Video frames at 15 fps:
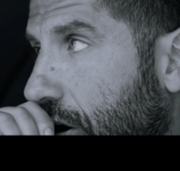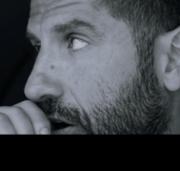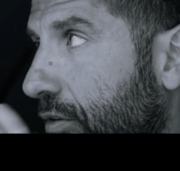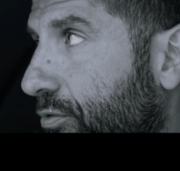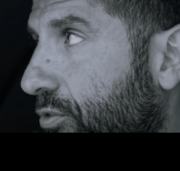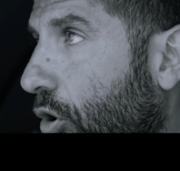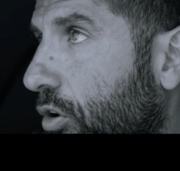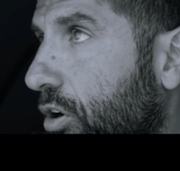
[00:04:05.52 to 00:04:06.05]
like a
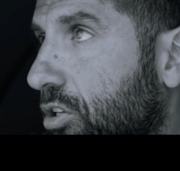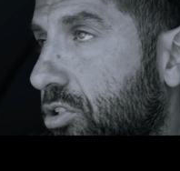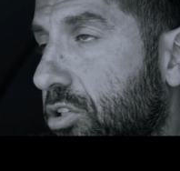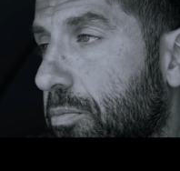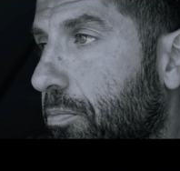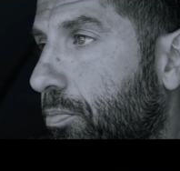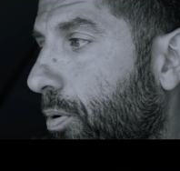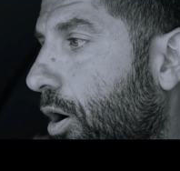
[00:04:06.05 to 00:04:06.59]
forest
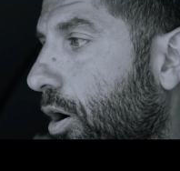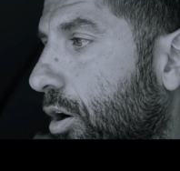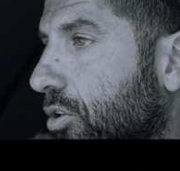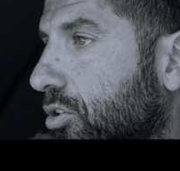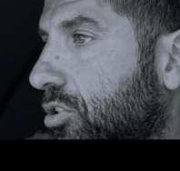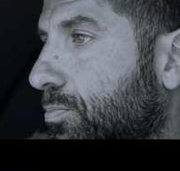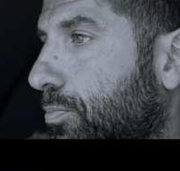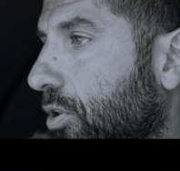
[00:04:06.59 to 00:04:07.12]
in
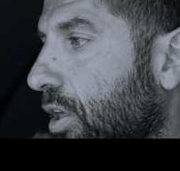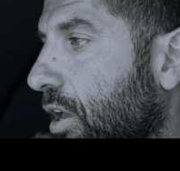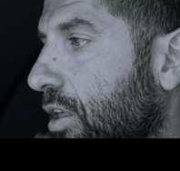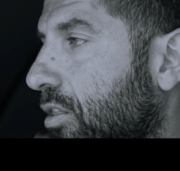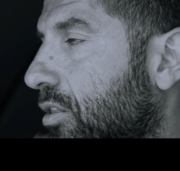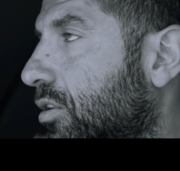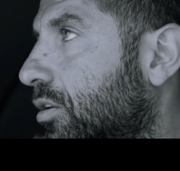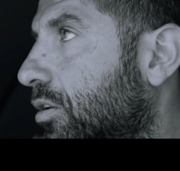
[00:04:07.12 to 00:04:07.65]
parts, but
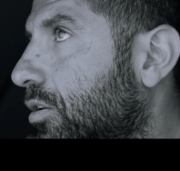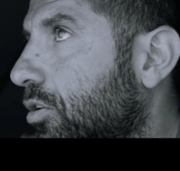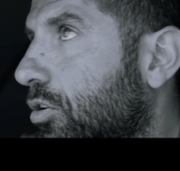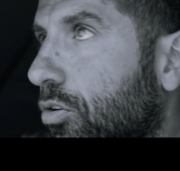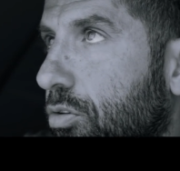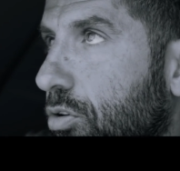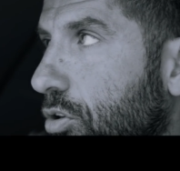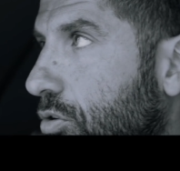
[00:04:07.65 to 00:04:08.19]
then
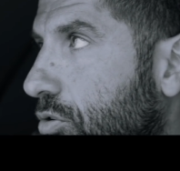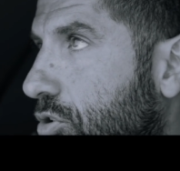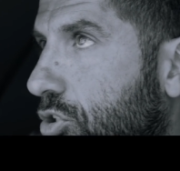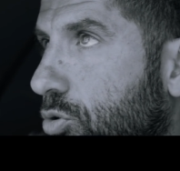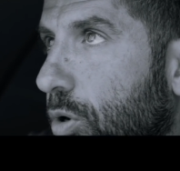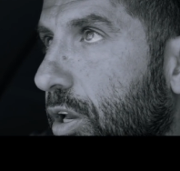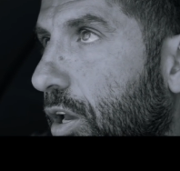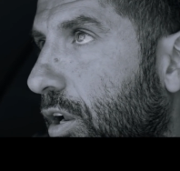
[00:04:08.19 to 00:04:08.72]
you
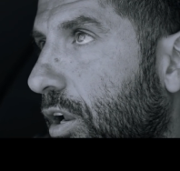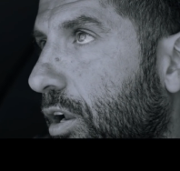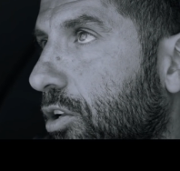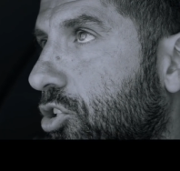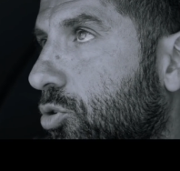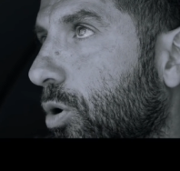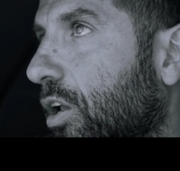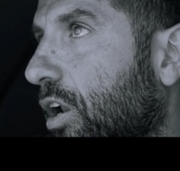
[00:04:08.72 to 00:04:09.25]
swing
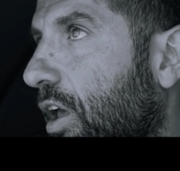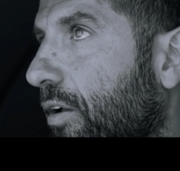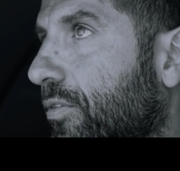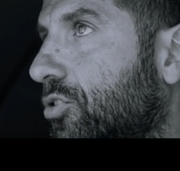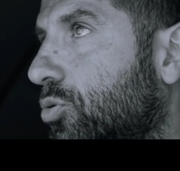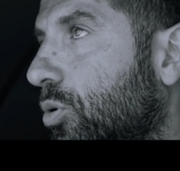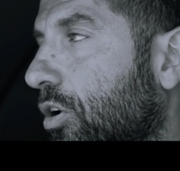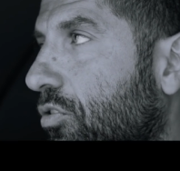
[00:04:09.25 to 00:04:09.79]
left,
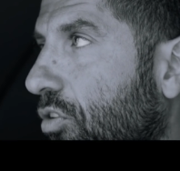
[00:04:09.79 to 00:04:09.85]
swing